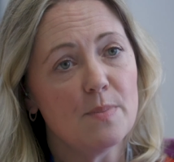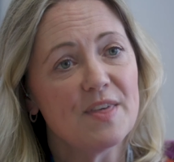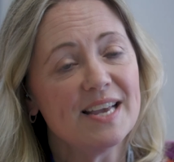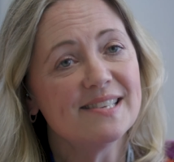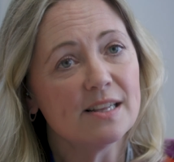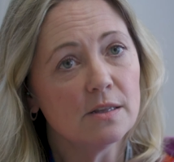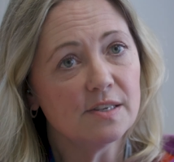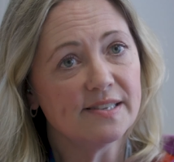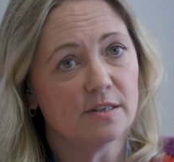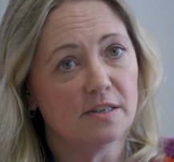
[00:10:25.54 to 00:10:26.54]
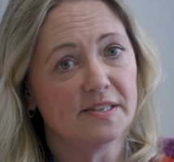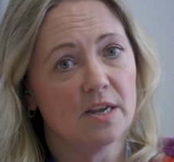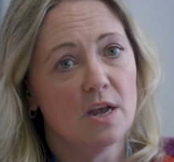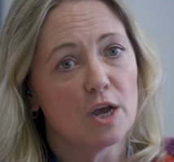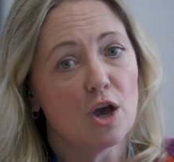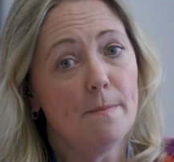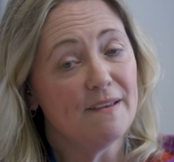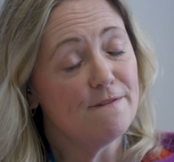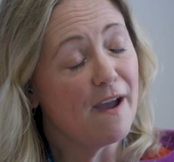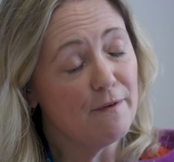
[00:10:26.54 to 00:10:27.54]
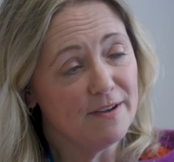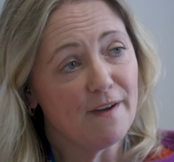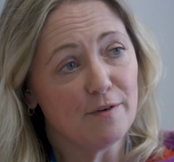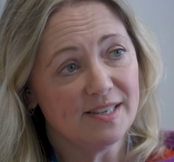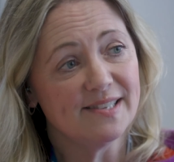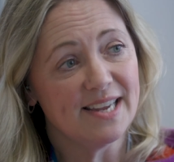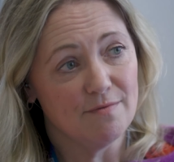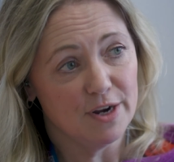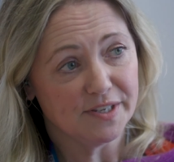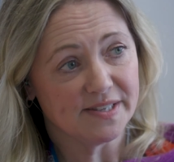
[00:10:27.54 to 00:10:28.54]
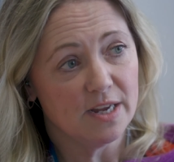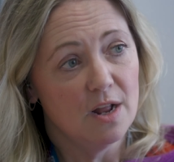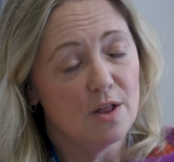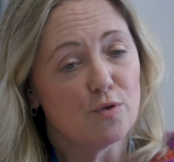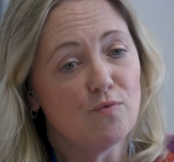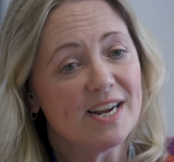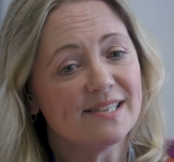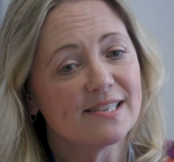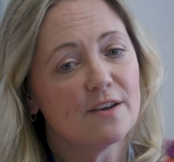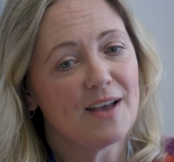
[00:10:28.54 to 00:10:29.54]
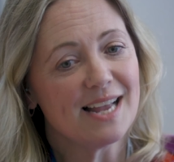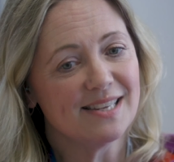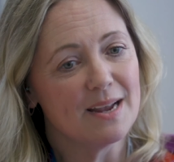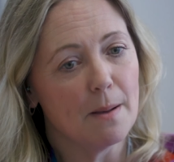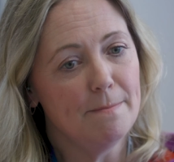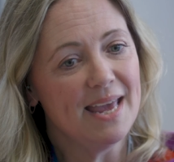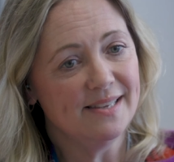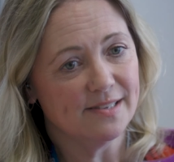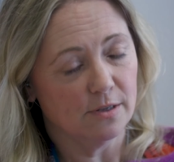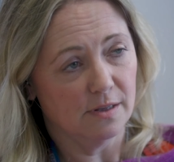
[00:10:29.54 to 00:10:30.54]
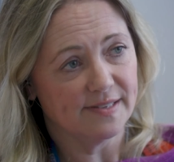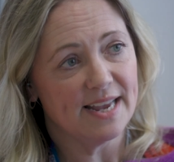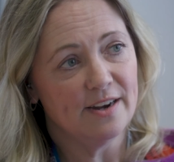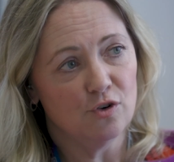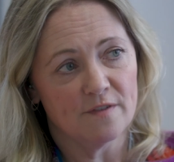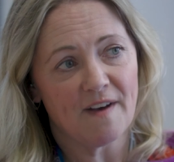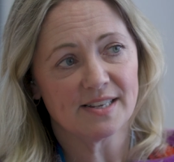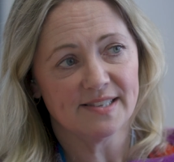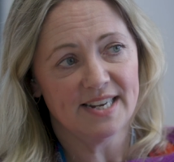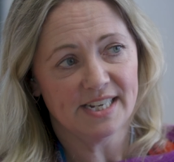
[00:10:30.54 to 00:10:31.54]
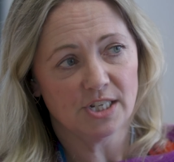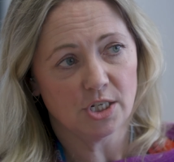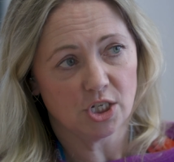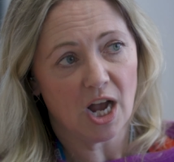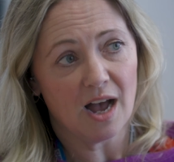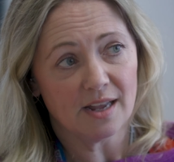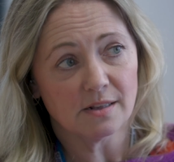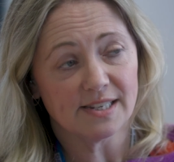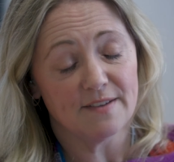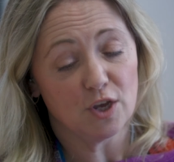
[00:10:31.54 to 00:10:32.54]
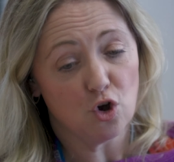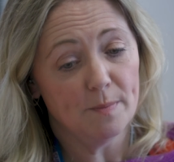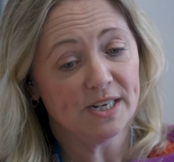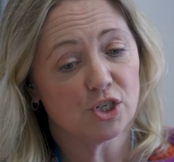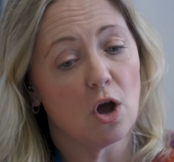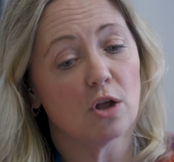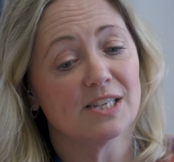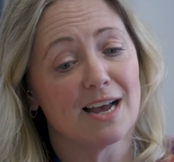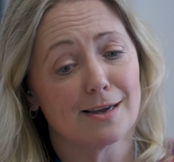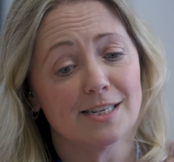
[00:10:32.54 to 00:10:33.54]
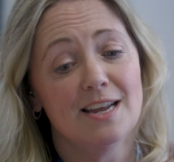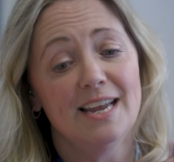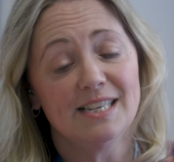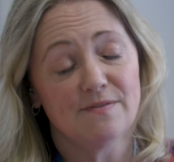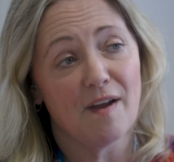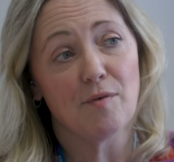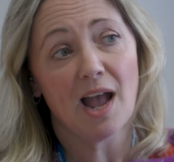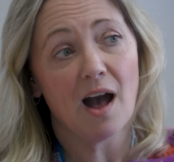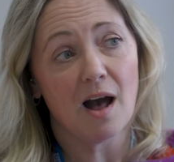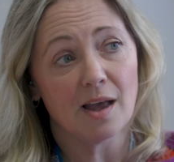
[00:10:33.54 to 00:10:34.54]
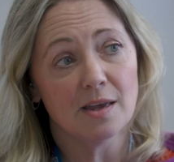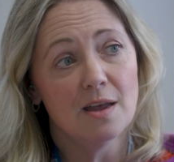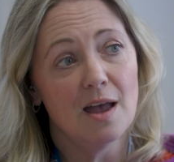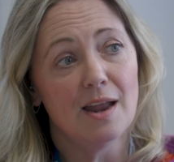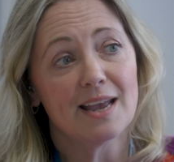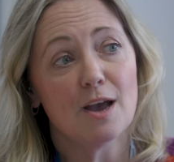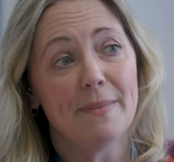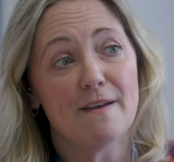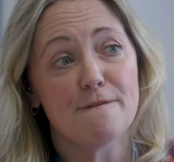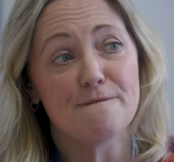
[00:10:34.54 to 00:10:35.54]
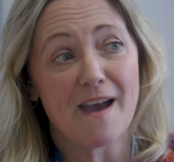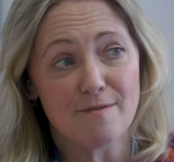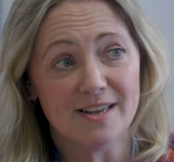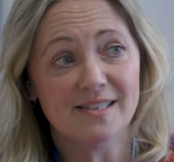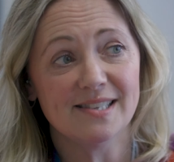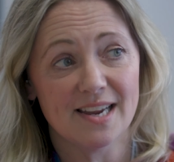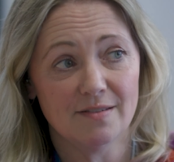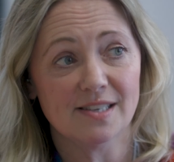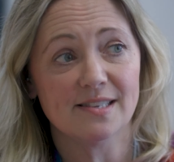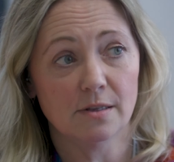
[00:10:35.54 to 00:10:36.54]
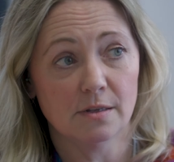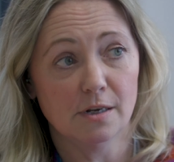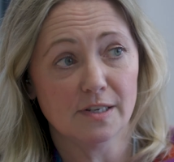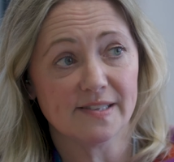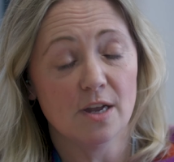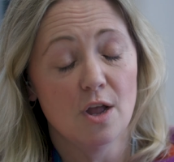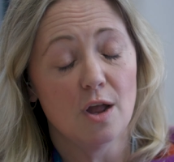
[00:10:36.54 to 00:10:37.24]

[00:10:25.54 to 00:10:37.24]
These illnesses can be very, very serious. The risk of getting measles in an unvaccinated child, if you come into contact, is very high, and it can be a very serious illness.